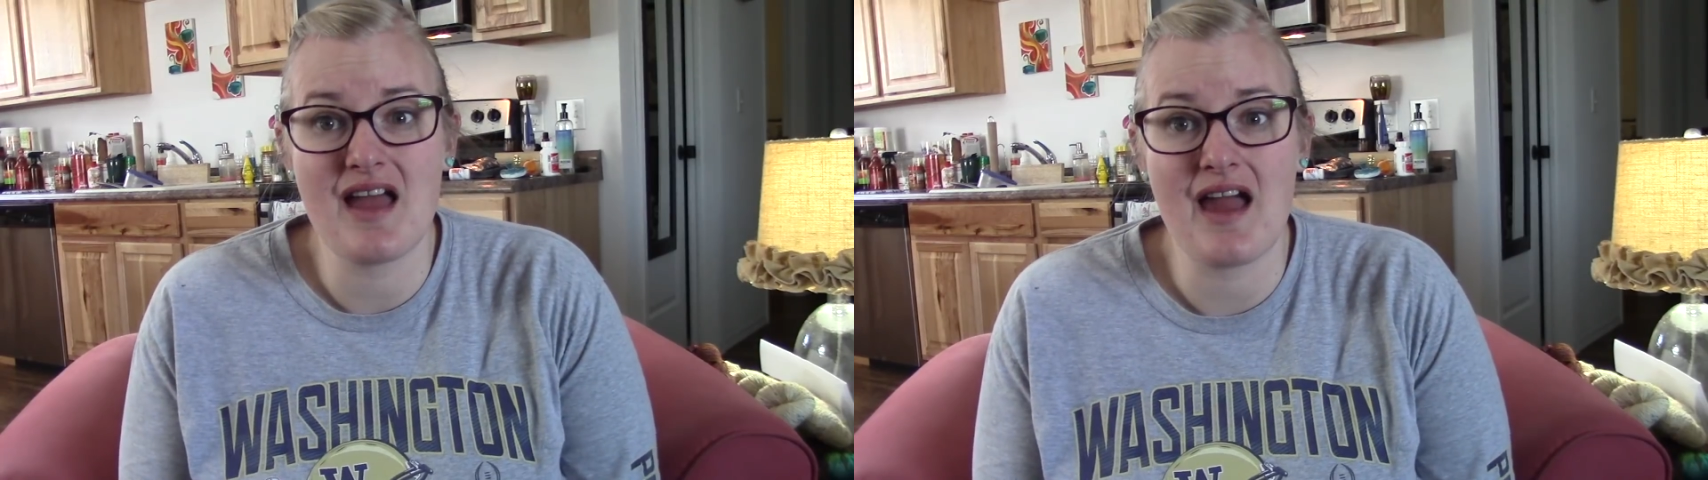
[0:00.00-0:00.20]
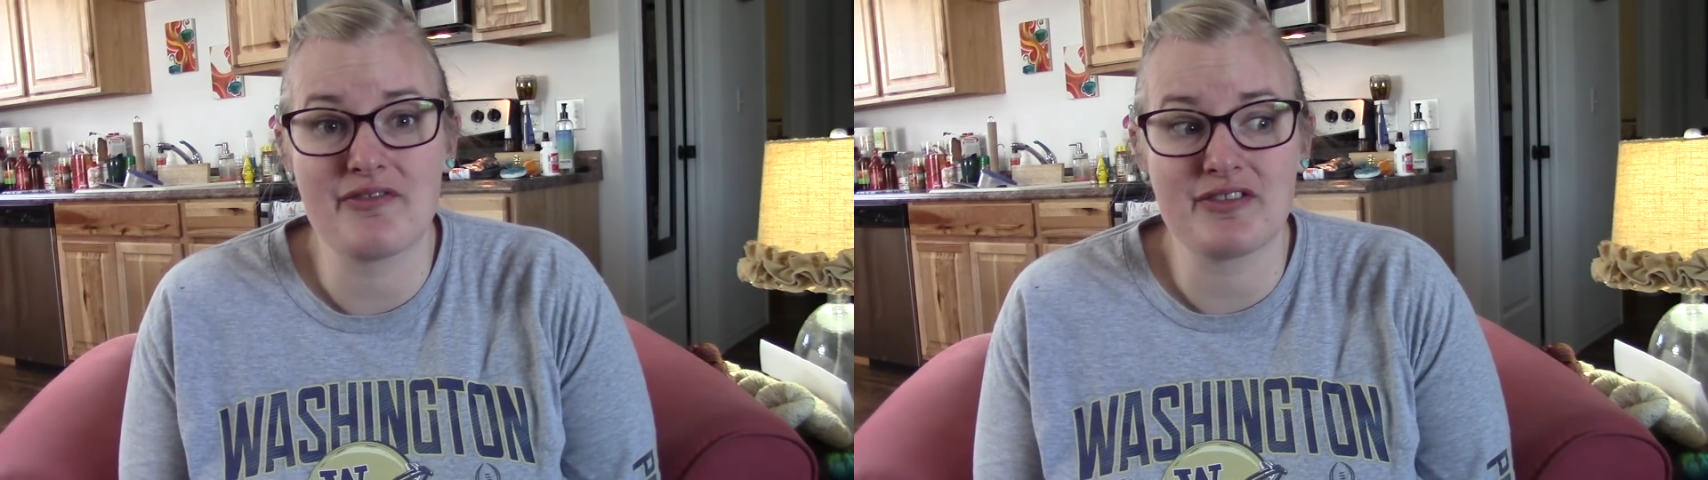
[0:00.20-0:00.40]

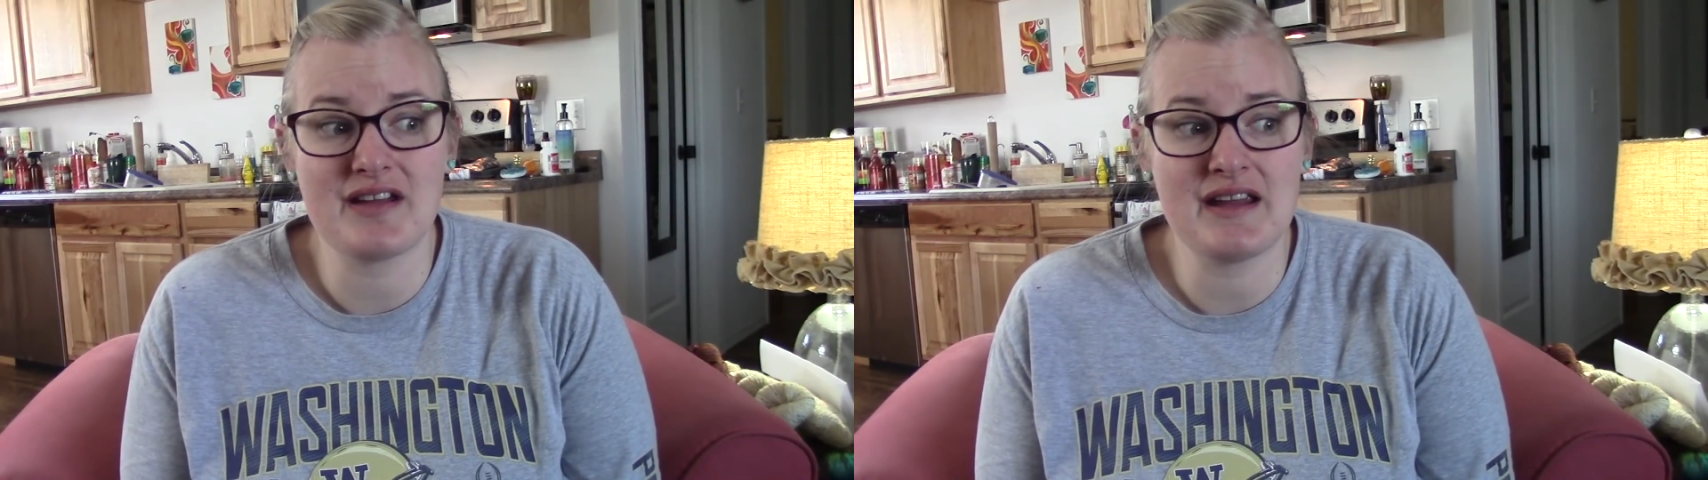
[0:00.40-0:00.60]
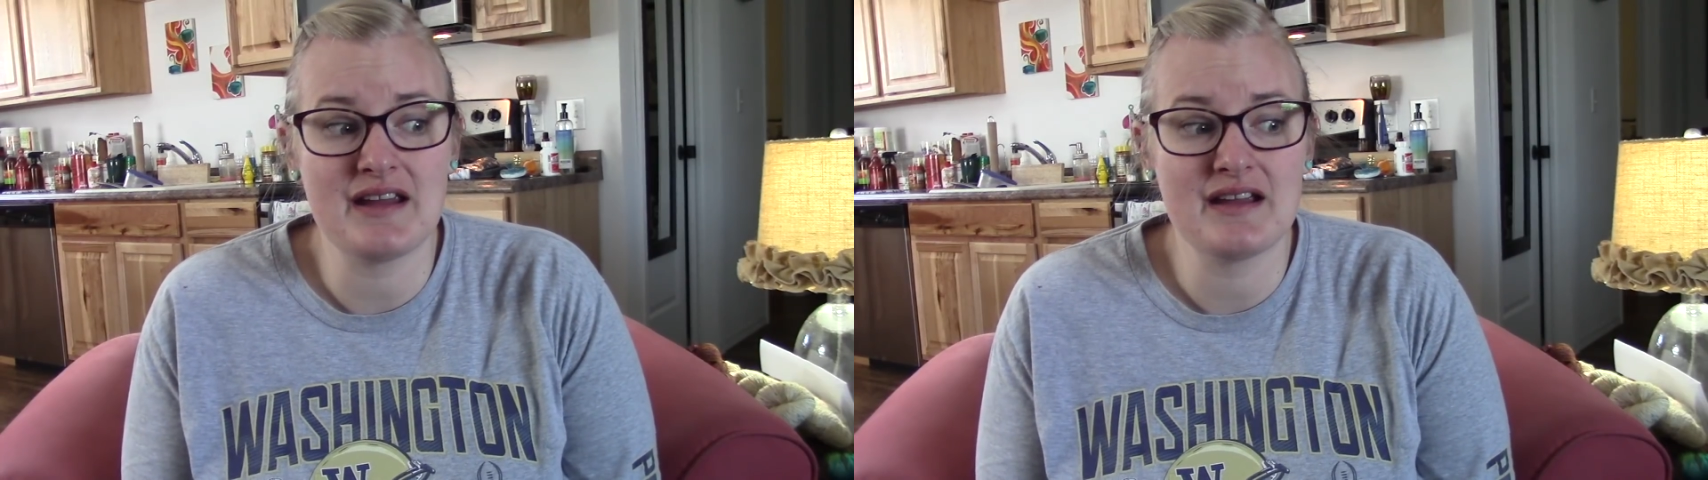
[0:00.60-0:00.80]

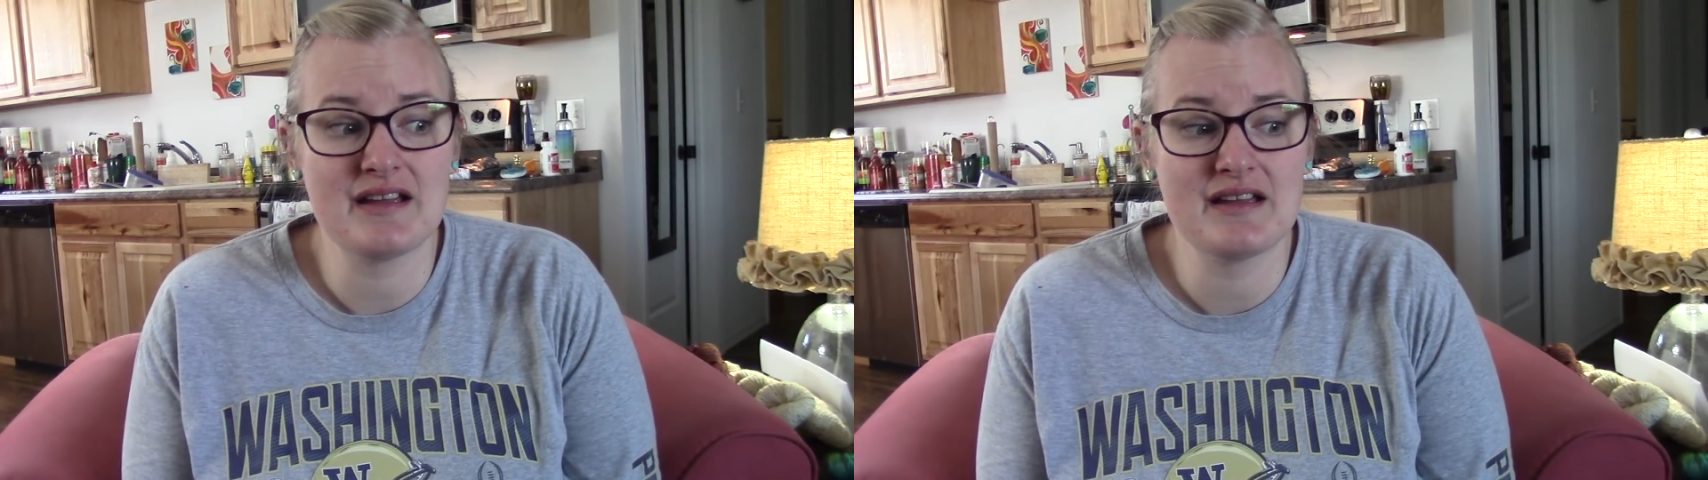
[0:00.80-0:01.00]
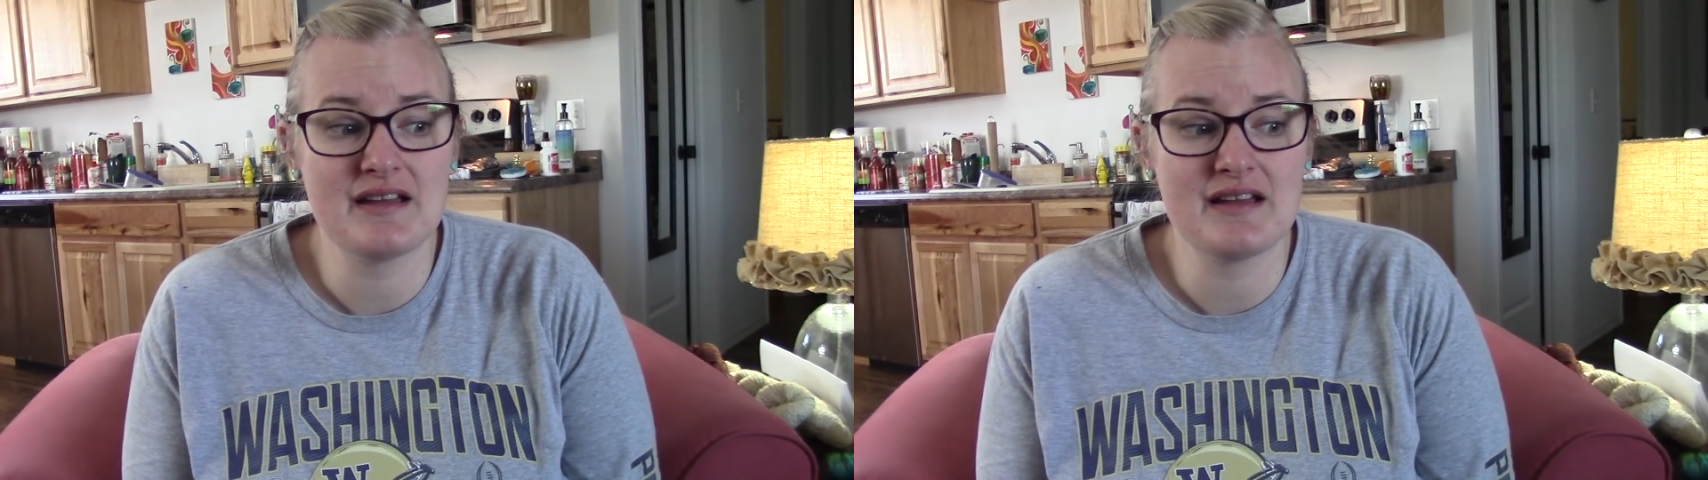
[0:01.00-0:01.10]
Every